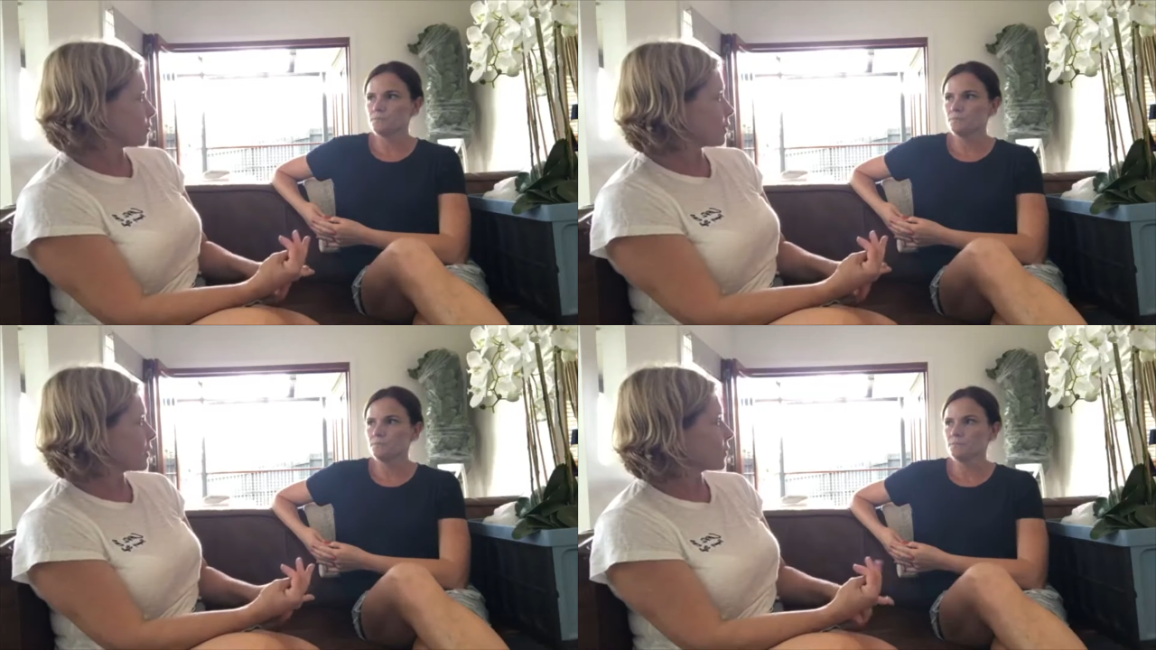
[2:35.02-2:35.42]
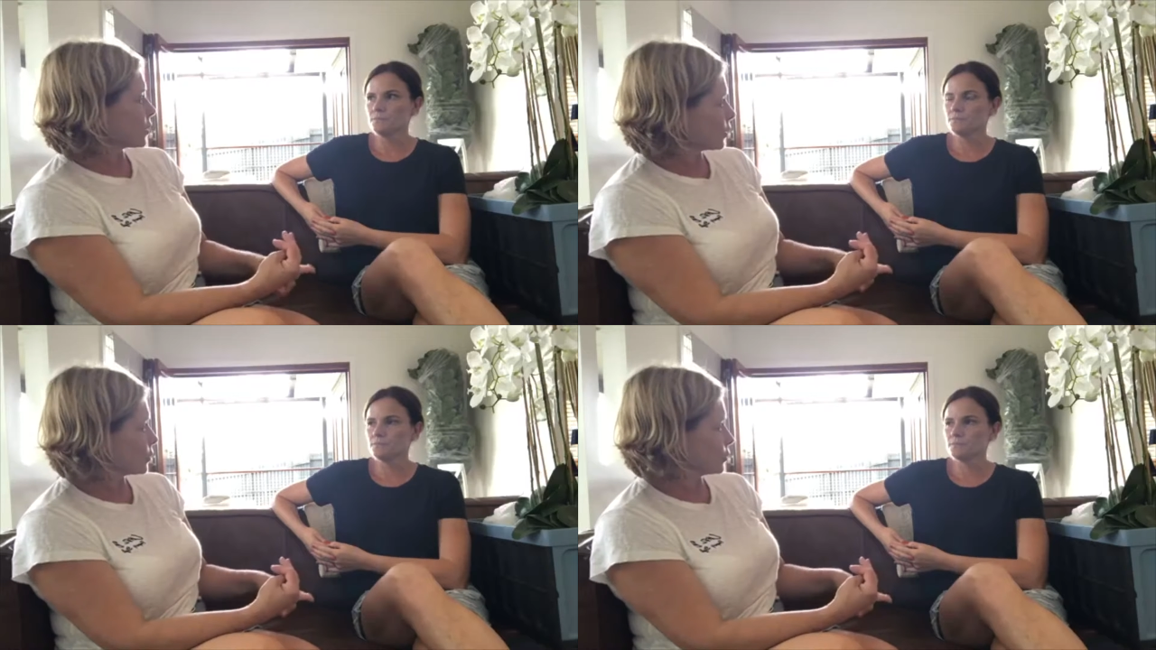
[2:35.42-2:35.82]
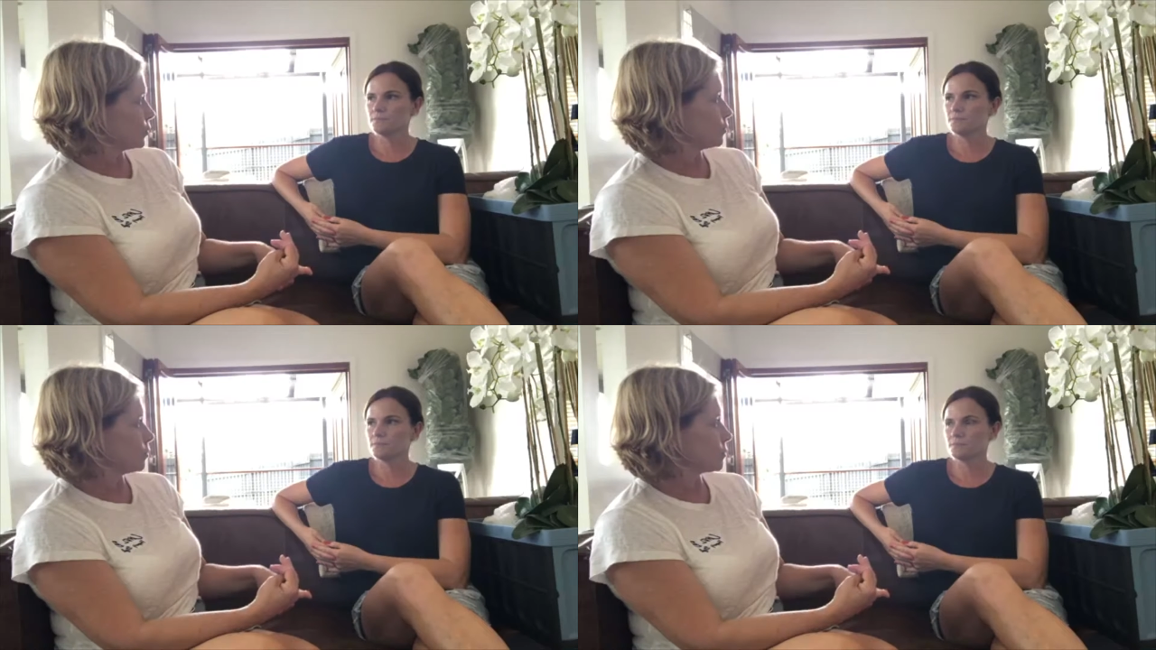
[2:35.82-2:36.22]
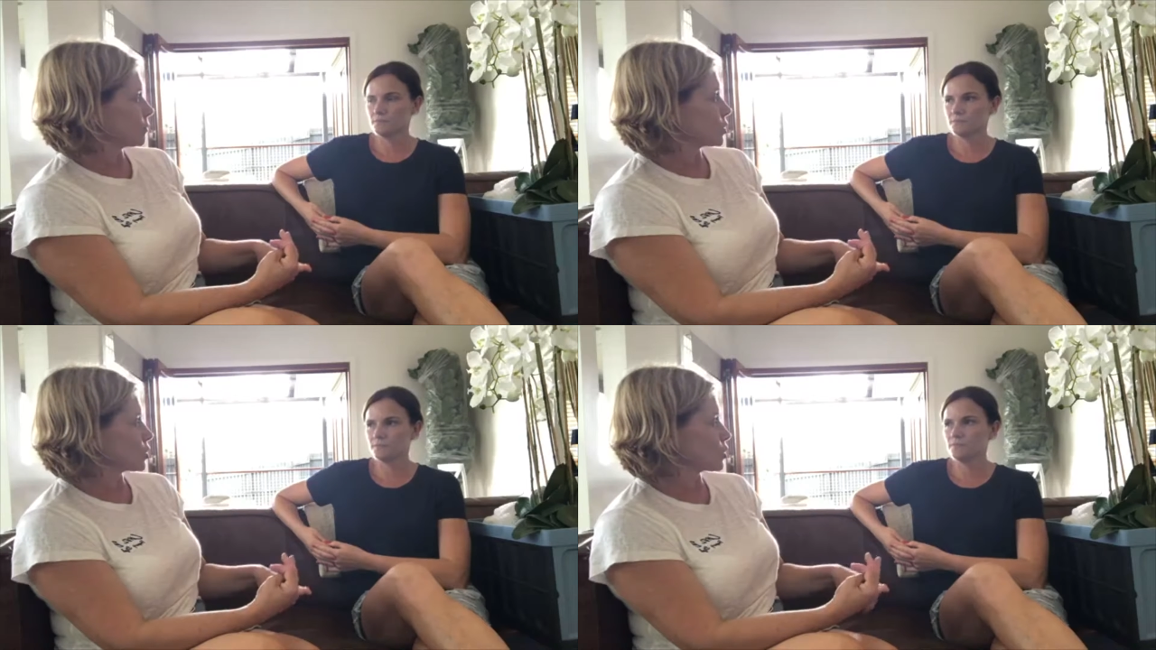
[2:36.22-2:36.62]
Speaker 1: around the home
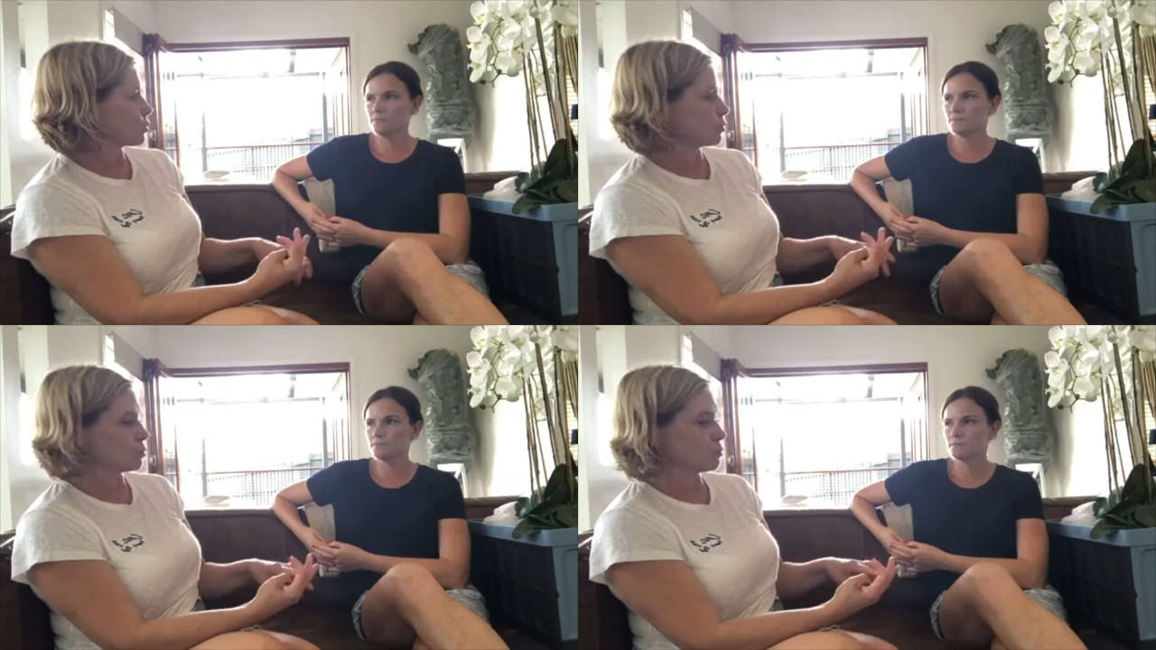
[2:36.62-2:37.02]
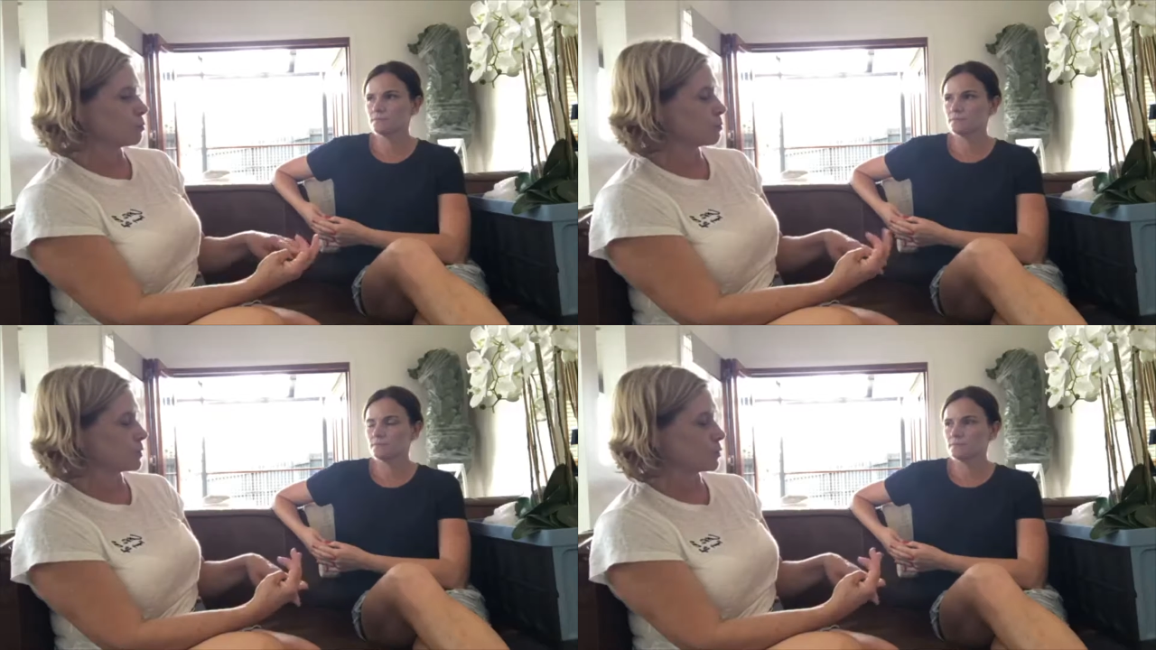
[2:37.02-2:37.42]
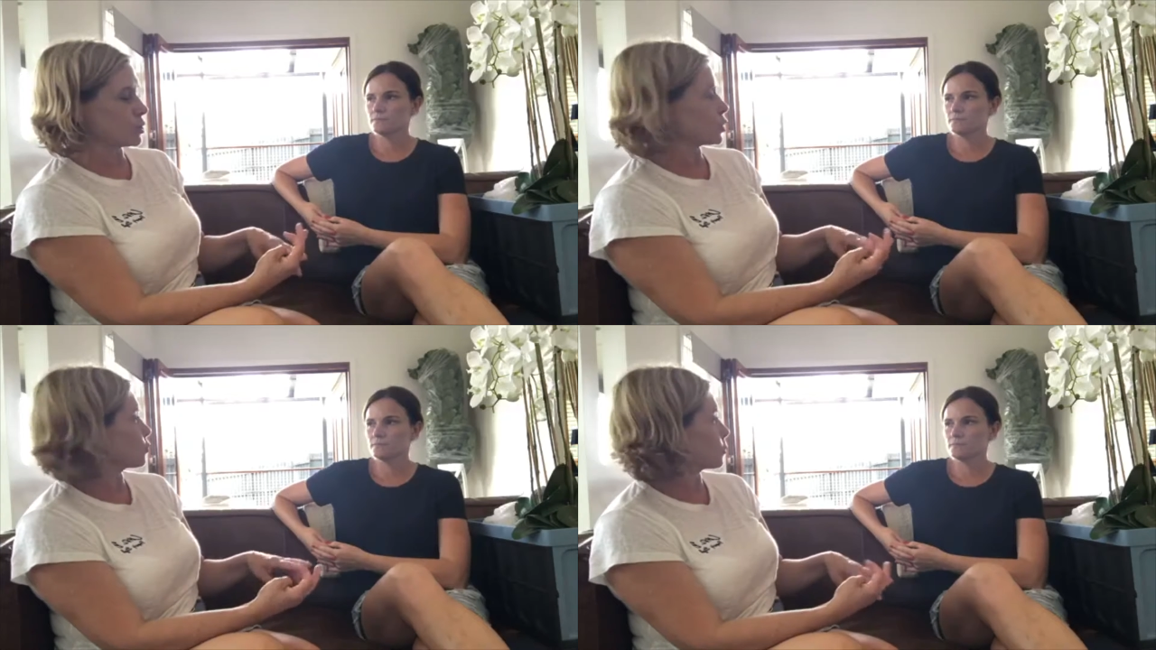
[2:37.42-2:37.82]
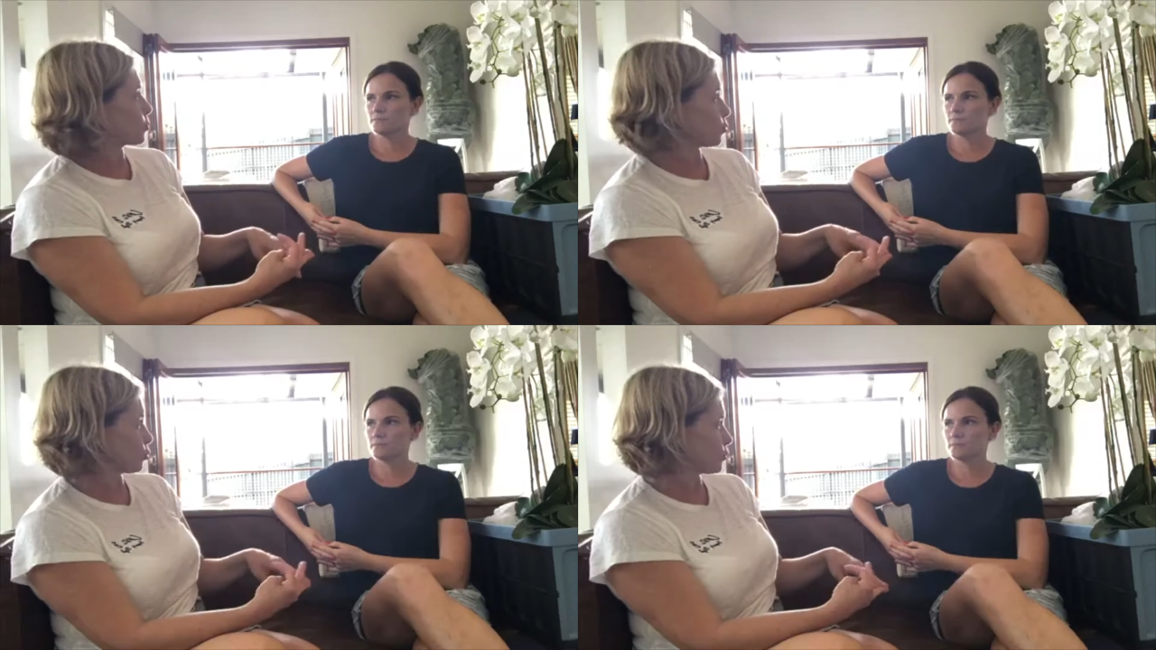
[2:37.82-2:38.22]
mm-hmm. to feel that you're
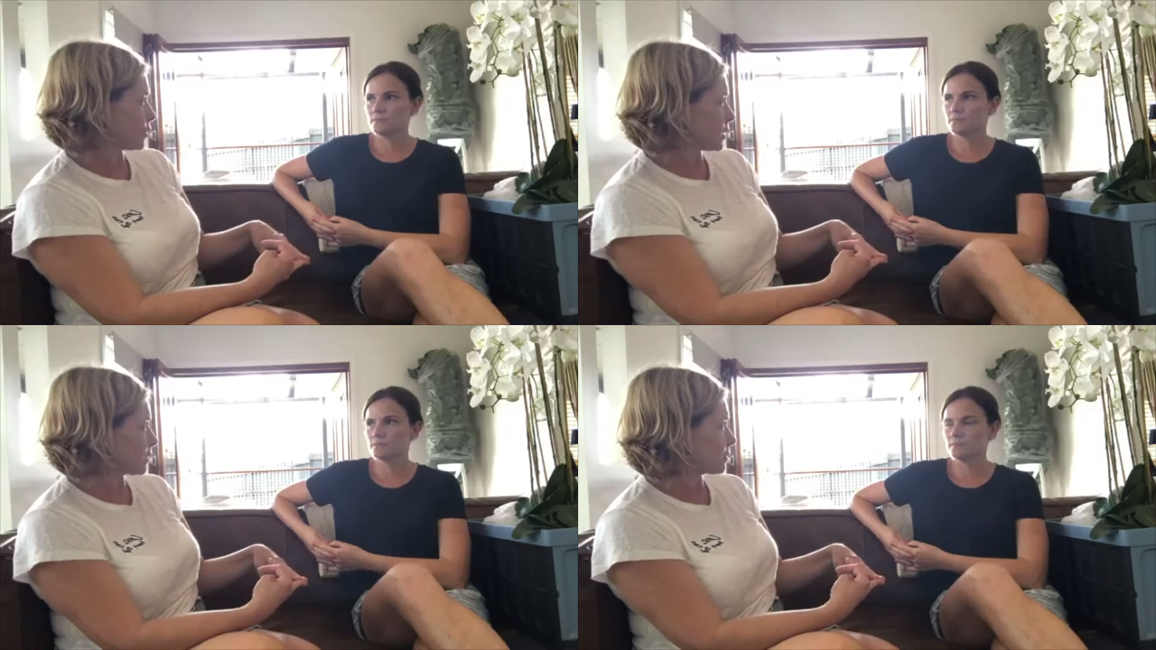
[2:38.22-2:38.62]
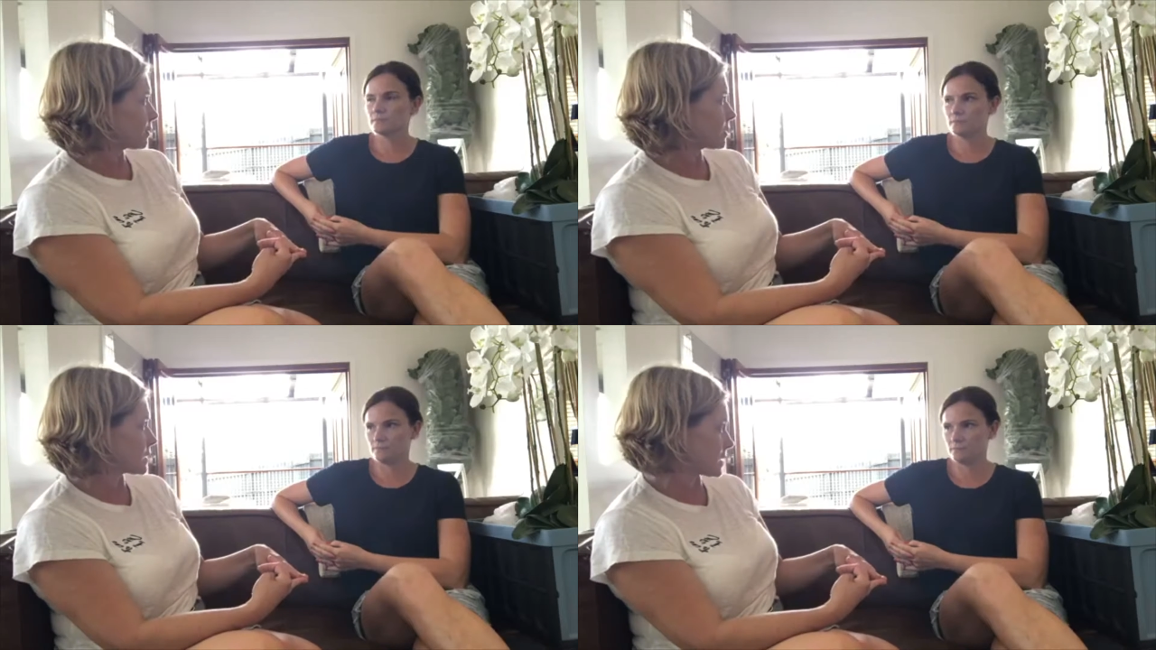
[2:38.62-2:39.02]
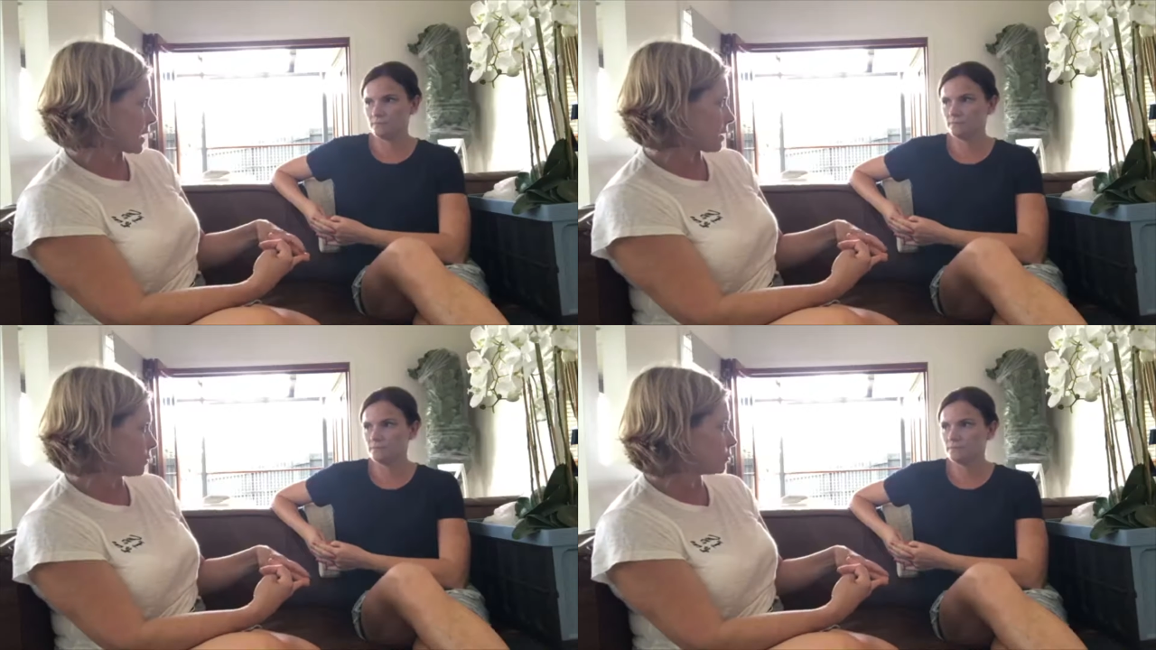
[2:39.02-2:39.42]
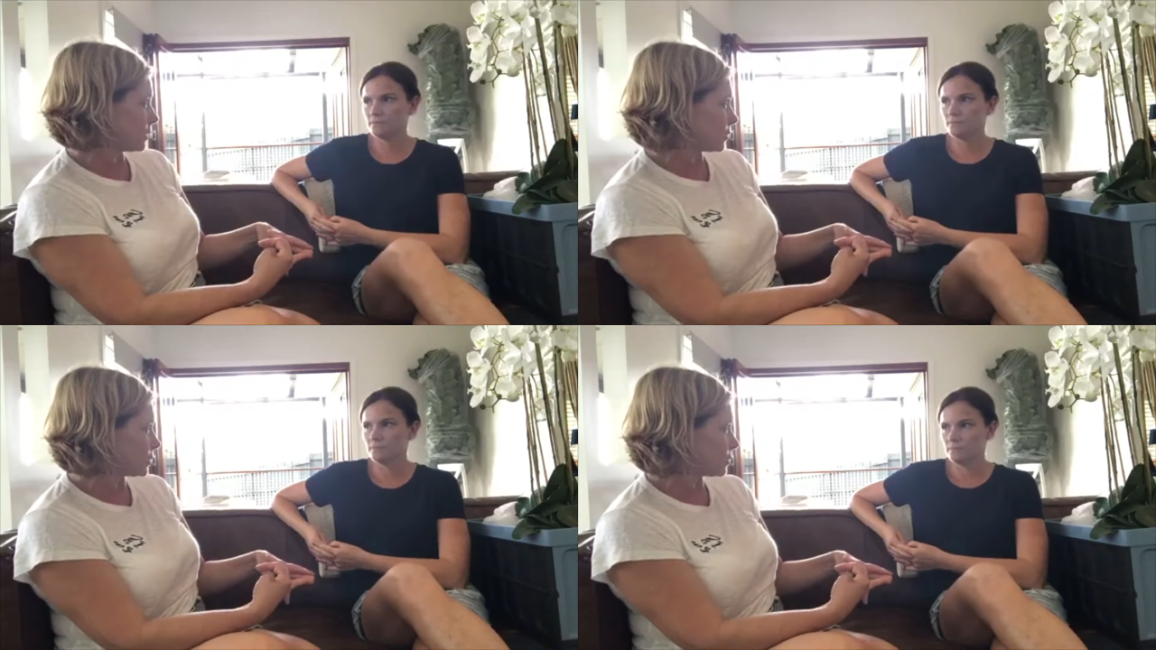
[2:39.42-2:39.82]
improving the sale
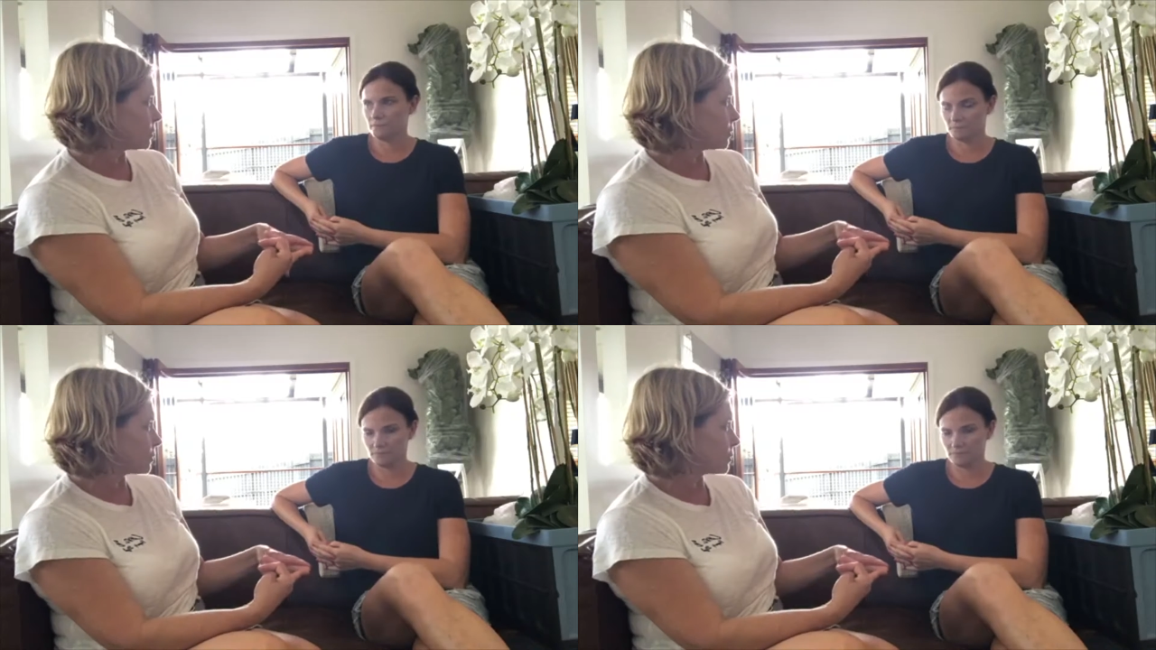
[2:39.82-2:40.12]
value?